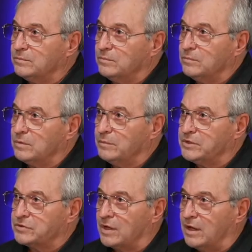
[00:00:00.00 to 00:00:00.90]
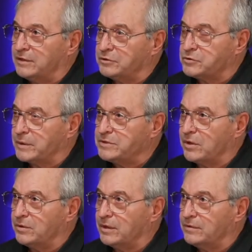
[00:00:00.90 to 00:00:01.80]
when we saw interest rates go
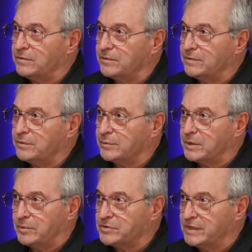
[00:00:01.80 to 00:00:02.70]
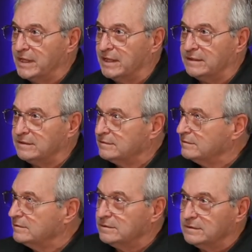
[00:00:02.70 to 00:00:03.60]
to 3%,
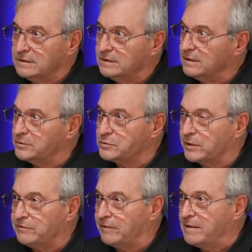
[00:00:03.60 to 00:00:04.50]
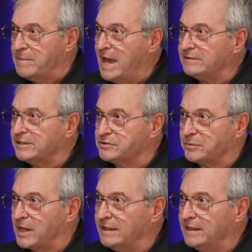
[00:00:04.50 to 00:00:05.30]
it was refi madness, right?